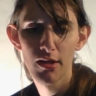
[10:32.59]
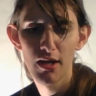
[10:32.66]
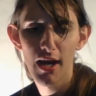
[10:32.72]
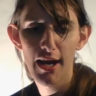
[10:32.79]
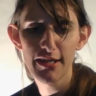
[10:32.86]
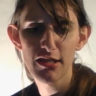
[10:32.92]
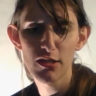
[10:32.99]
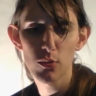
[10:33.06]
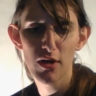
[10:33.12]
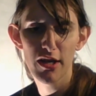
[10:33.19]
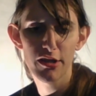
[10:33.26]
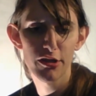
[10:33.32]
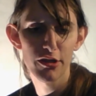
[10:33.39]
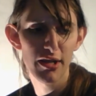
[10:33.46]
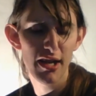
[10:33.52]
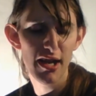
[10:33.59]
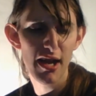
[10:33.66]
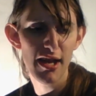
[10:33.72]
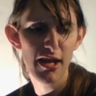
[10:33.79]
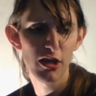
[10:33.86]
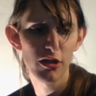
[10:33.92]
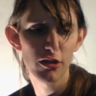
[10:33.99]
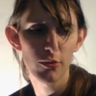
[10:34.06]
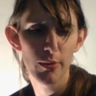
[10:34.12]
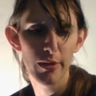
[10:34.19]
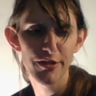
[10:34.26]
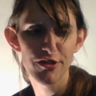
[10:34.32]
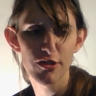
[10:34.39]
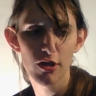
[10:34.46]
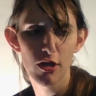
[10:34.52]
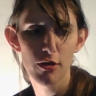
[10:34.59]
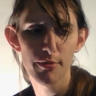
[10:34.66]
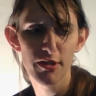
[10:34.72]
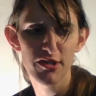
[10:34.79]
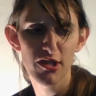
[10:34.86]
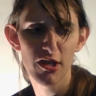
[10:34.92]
I did what I could. I hung around Starbucks.